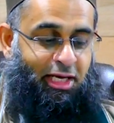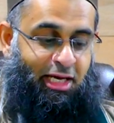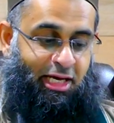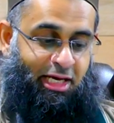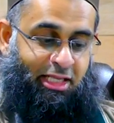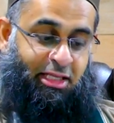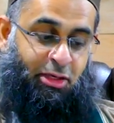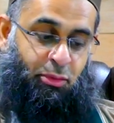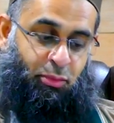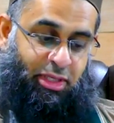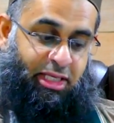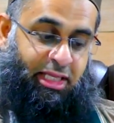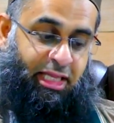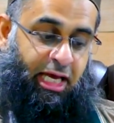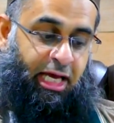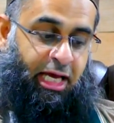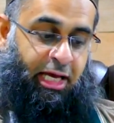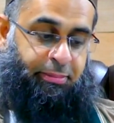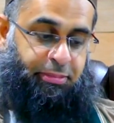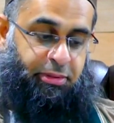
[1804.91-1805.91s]
And then when that
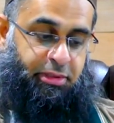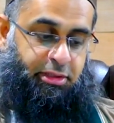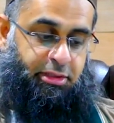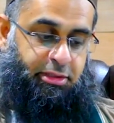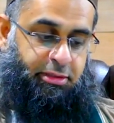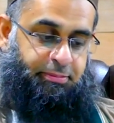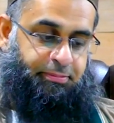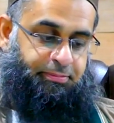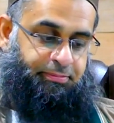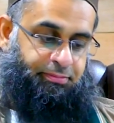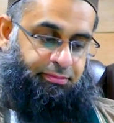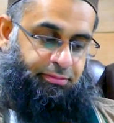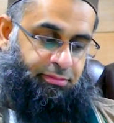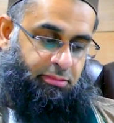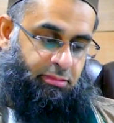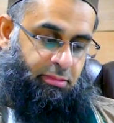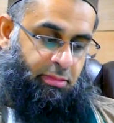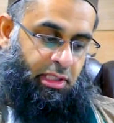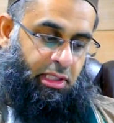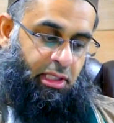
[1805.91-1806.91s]
happened,
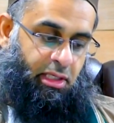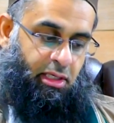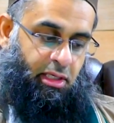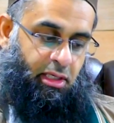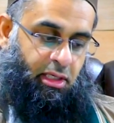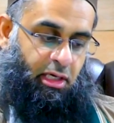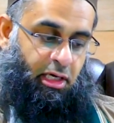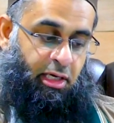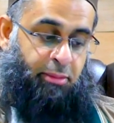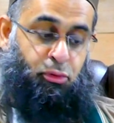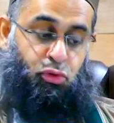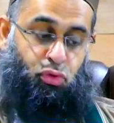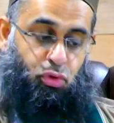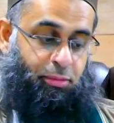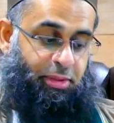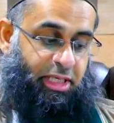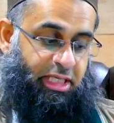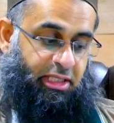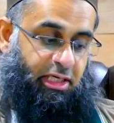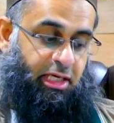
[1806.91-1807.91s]
Abu
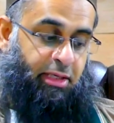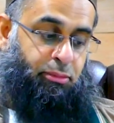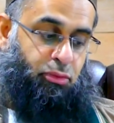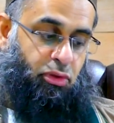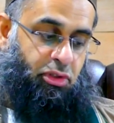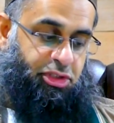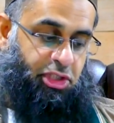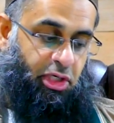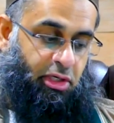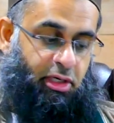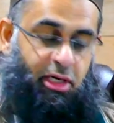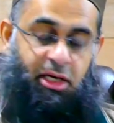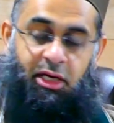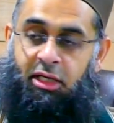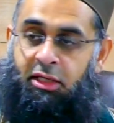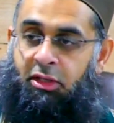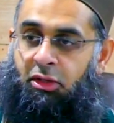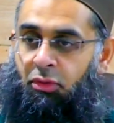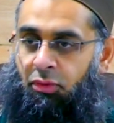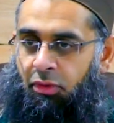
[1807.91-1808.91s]
Ubaidah ibn
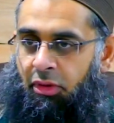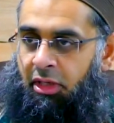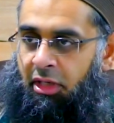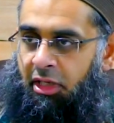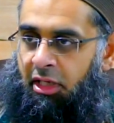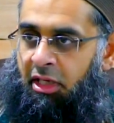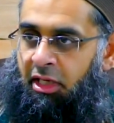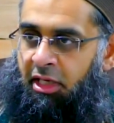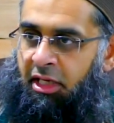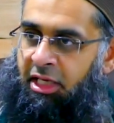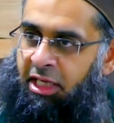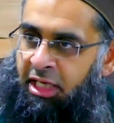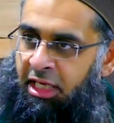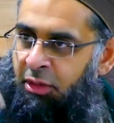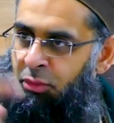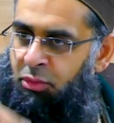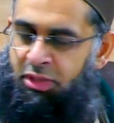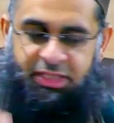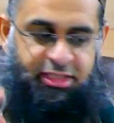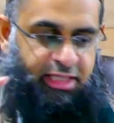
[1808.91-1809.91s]
al-Jarrah, he
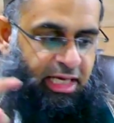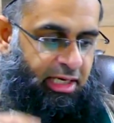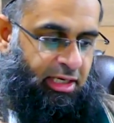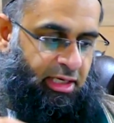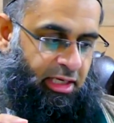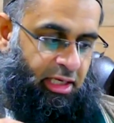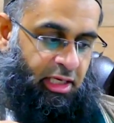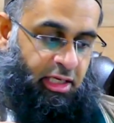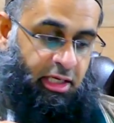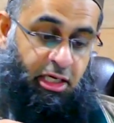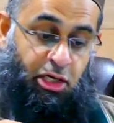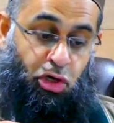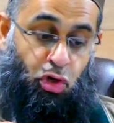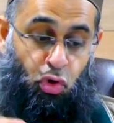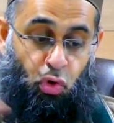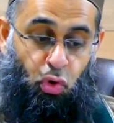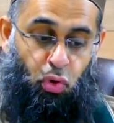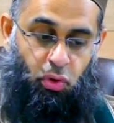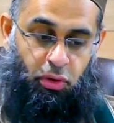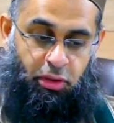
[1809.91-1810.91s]
was then
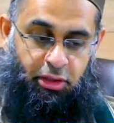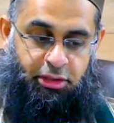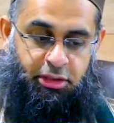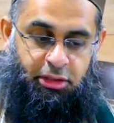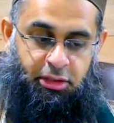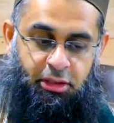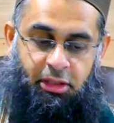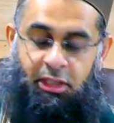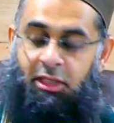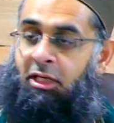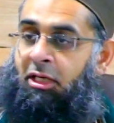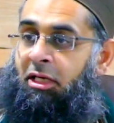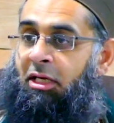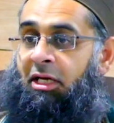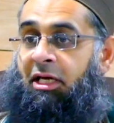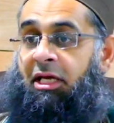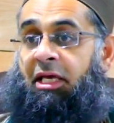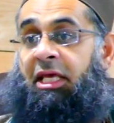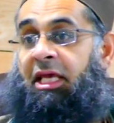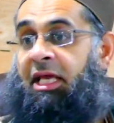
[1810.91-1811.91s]
called.
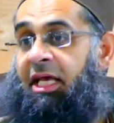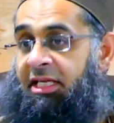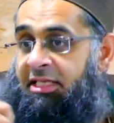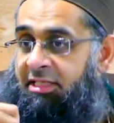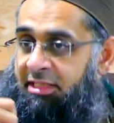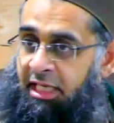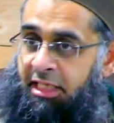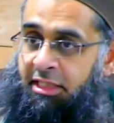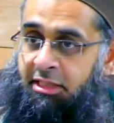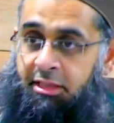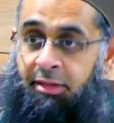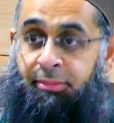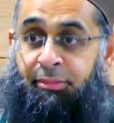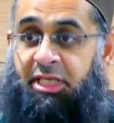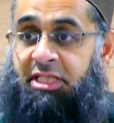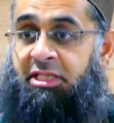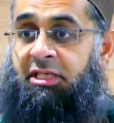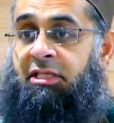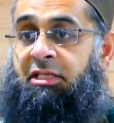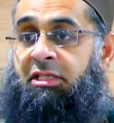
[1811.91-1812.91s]
He had sent
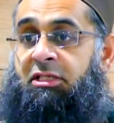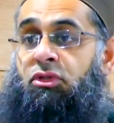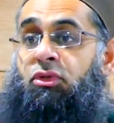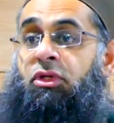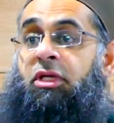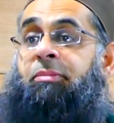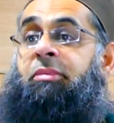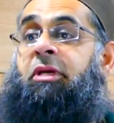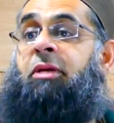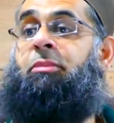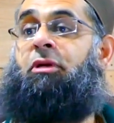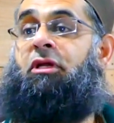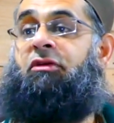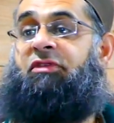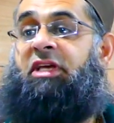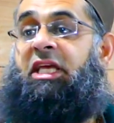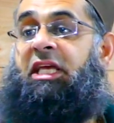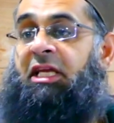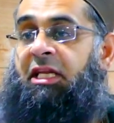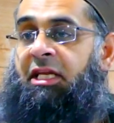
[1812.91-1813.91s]
messages to the people of
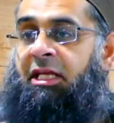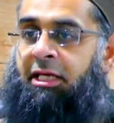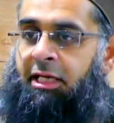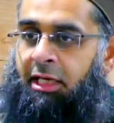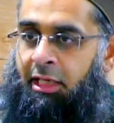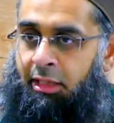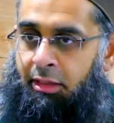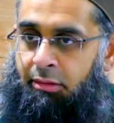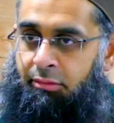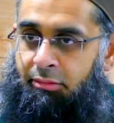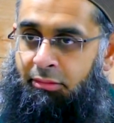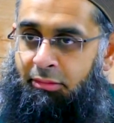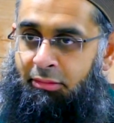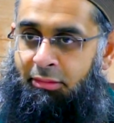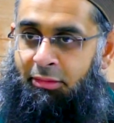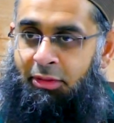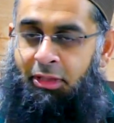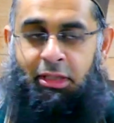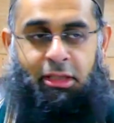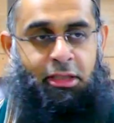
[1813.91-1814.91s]
Elia.
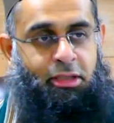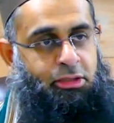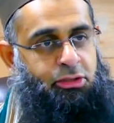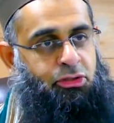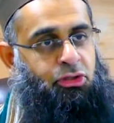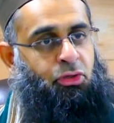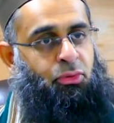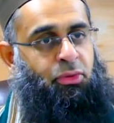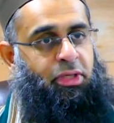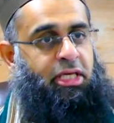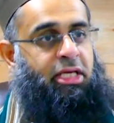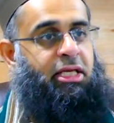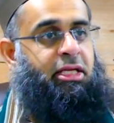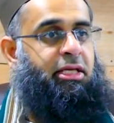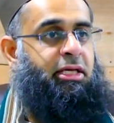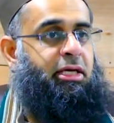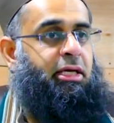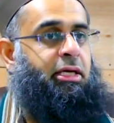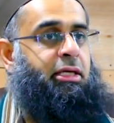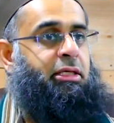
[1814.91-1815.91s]
Do you know what
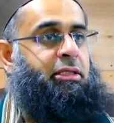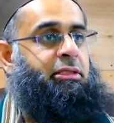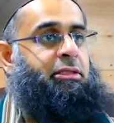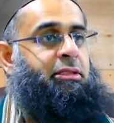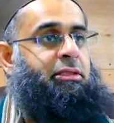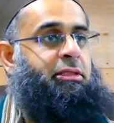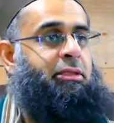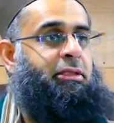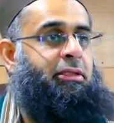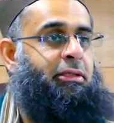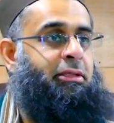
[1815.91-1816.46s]
Elia is?